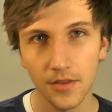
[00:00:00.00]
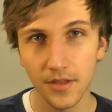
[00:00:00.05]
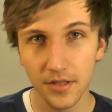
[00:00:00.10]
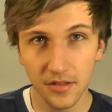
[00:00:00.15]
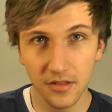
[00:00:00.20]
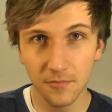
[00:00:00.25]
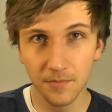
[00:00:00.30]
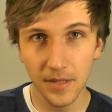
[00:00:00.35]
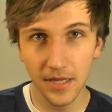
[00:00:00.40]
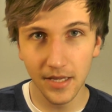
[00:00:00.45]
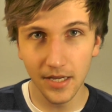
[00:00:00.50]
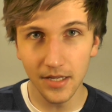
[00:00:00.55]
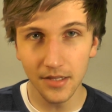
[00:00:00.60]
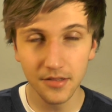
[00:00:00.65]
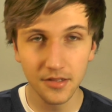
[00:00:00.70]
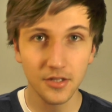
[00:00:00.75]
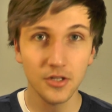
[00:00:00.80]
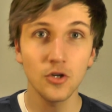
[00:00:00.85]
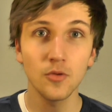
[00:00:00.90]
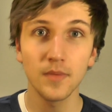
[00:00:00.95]
This is
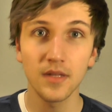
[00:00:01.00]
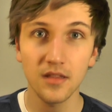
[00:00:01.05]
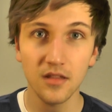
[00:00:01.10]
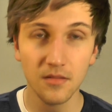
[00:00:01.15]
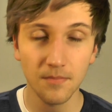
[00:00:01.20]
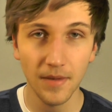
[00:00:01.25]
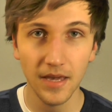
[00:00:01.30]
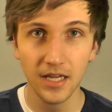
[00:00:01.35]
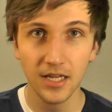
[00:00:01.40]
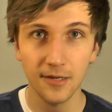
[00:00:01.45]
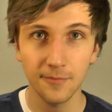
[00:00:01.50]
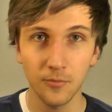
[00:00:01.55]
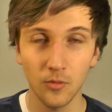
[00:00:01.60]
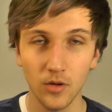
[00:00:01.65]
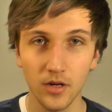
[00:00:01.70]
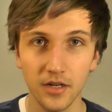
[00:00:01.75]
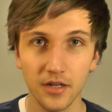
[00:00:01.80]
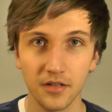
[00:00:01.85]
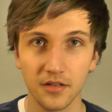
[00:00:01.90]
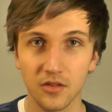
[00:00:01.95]
because humans make up
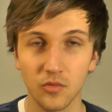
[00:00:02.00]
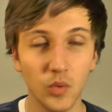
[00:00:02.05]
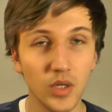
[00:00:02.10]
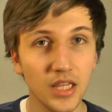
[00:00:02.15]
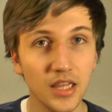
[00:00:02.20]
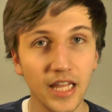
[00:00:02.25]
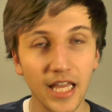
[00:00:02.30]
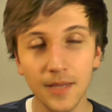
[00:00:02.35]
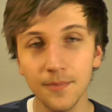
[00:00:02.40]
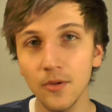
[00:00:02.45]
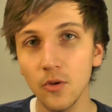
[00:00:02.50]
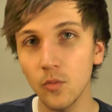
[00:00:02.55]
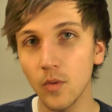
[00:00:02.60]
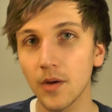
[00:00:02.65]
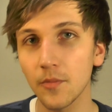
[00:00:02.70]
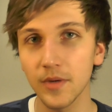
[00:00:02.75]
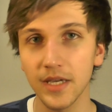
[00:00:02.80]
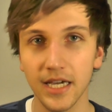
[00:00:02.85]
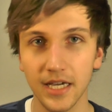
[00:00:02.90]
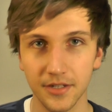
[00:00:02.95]
words. We label
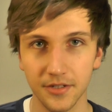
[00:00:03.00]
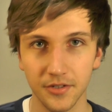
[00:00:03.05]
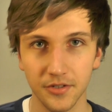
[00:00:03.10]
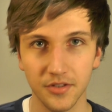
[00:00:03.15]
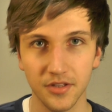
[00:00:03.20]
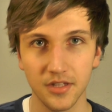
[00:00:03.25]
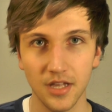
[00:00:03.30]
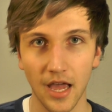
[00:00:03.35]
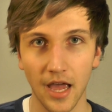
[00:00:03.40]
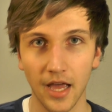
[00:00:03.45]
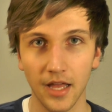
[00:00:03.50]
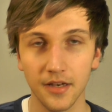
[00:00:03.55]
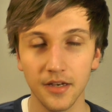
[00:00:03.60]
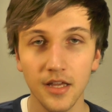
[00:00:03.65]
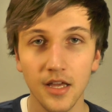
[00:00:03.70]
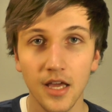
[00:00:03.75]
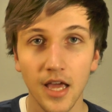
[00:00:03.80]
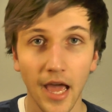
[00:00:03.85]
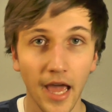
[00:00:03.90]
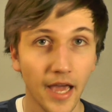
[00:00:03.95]
what we
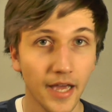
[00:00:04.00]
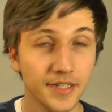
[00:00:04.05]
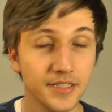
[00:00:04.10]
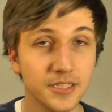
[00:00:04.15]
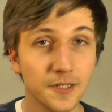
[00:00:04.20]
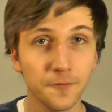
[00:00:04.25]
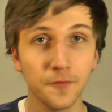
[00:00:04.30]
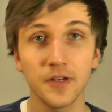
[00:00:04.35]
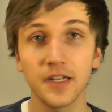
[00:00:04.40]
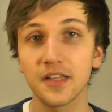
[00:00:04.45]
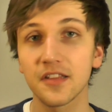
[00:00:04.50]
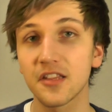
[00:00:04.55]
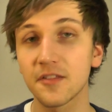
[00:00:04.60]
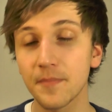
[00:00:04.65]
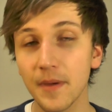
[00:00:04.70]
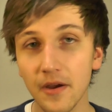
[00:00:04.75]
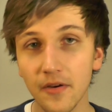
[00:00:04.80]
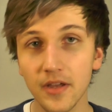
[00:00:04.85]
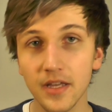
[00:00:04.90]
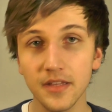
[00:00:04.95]
understand, and different
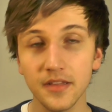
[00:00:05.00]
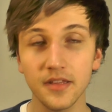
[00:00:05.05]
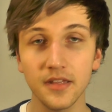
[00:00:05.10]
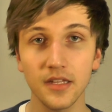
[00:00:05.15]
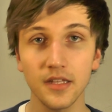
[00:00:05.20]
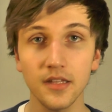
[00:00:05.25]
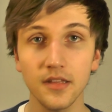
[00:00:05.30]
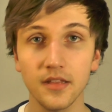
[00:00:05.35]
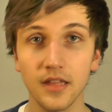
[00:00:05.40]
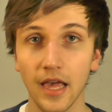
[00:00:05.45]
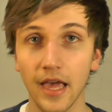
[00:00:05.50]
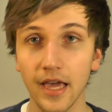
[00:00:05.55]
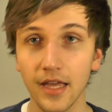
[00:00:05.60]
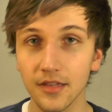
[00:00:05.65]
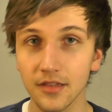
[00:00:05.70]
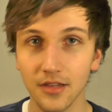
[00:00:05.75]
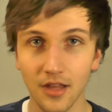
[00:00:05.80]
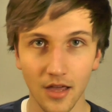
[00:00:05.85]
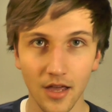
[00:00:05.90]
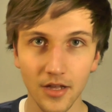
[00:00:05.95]
experiences
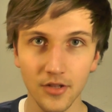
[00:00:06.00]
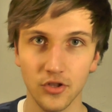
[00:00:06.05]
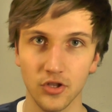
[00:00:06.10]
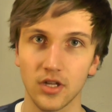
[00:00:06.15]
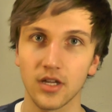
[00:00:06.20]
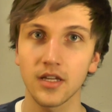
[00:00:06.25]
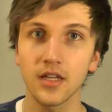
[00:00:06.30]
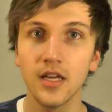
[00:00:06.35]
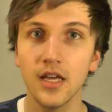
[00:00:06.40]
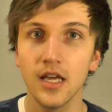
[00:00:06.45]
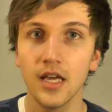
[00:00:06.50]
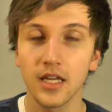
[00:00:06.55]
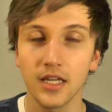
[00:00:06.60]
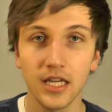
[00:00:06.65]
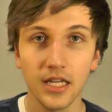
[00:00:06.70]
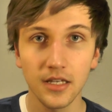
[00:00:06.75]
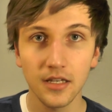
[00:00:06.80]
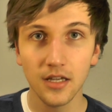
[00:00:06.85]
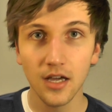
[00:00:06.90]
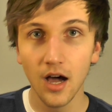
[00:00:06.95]
and logic
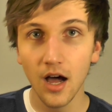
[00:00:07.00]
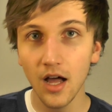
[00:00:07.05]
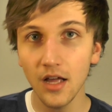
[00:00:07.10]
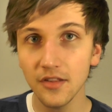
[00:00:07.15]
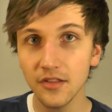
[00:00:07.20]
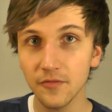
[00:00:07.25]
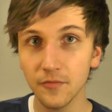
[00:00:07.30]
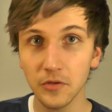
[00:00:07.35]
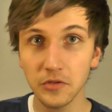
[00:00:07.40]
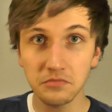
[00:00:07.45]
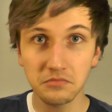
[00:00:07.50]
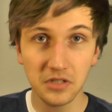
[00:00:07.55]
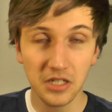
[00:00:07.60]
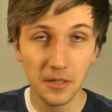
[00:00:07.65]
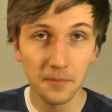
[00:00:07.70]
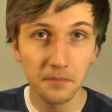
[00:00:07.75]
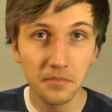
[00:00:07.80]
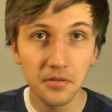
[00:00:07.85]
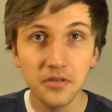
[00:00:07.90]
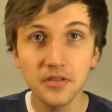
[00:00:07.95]
can cause for
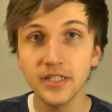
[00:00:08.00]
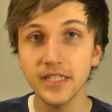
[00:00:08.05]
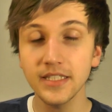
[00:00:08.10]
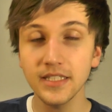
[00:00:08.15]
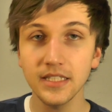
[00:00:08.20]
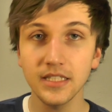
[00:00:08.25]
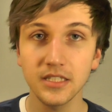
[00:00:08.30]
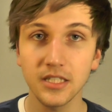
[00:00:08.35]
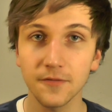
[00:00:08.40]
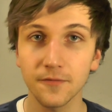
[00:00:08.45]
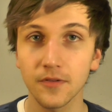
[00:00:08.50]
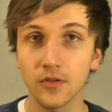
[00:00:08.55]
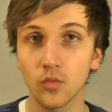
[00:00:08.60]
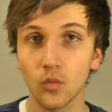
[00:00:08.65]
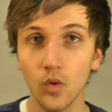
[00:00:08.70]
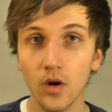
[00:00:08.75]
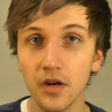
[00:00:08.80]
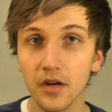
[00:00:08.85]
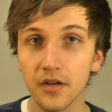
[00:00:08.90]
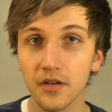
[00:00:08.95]
completely different
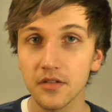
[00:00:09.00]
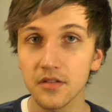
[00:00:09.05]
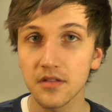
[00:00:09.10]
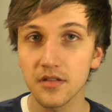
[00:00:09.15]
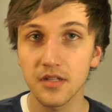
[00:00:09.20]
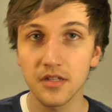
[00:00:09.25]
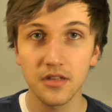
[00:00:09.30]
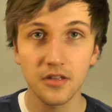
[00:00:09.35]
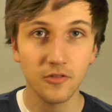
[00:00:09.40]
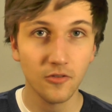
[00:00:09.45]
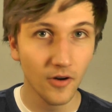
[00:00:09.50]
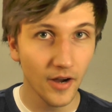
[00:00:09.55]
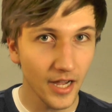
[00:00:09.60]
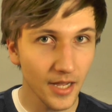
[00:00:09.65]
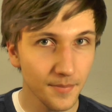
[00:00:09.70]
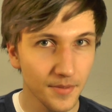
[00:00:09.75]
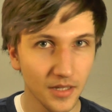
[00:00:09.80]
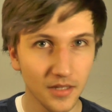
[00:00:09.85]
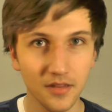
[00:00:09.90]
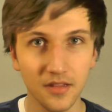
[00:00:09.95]
words
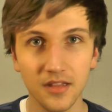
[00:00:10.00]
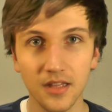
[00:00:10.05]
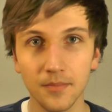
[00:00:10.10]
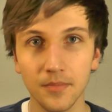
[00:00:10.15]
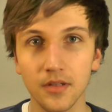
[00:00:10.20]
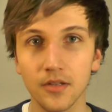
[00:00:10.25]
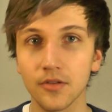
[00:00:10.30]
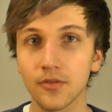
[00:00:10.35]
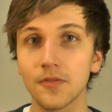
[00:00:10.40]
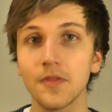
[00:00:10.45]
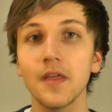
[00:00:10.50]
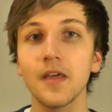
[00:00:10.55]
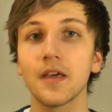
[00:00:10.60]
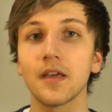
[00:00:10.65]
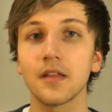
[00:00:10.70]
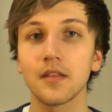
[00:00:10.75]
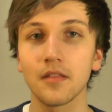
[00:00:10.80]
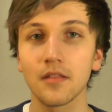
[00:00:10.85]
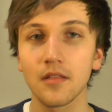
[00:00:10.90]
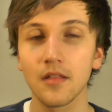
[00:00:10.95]
describing similar
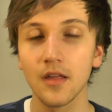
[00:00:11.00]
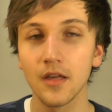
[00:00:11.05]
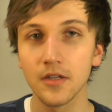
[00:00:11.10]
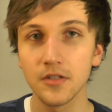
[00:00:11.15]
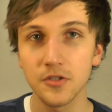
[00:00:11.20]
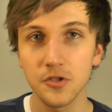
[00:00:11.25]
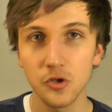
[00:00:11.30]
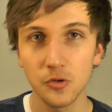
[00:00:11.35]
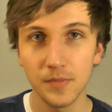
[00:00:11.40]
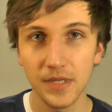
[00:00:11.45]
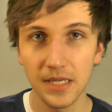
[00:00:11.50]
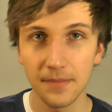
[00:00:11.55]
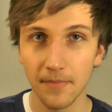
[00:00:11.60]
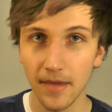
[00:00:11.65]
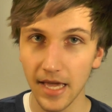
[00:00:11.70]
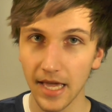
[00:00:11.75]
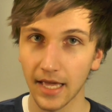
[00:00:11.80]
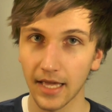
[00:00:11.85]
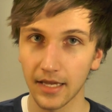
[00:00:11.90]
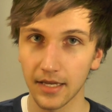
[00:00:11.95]
things to be
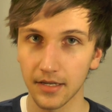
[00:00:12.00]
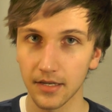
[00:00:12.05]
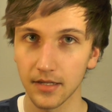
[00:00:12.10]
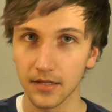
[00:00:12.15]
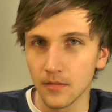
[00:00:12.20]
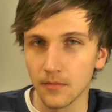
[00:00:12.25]
made.